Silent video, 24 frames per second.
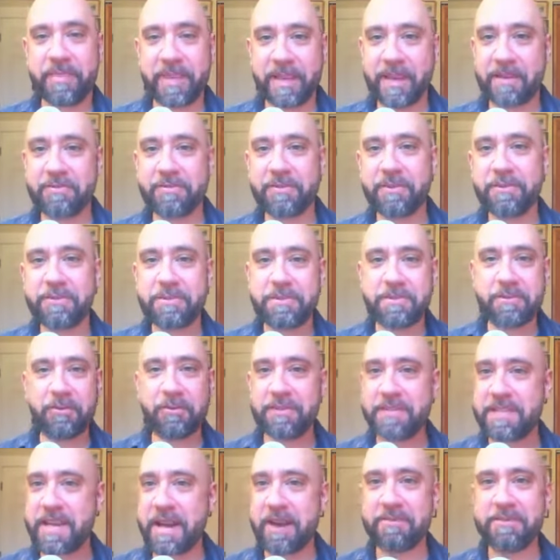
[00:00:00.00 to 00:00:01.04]
At first, of
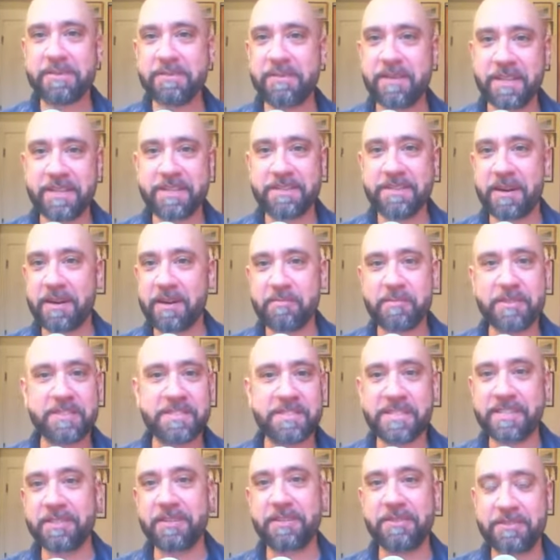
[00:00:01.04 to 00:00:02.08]
course, I was very dumb and
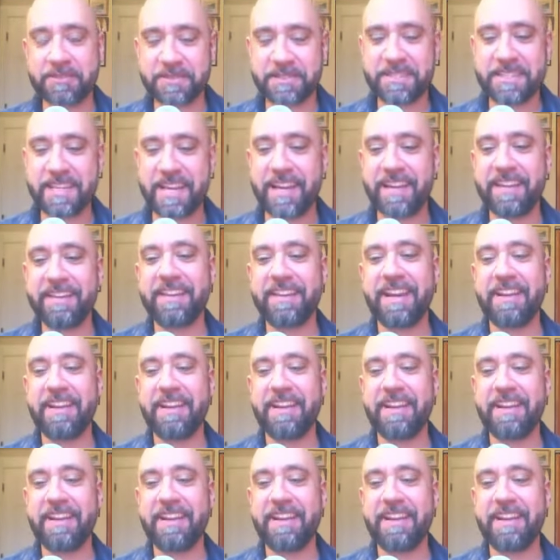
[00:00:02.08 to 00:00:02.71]
didn't understand.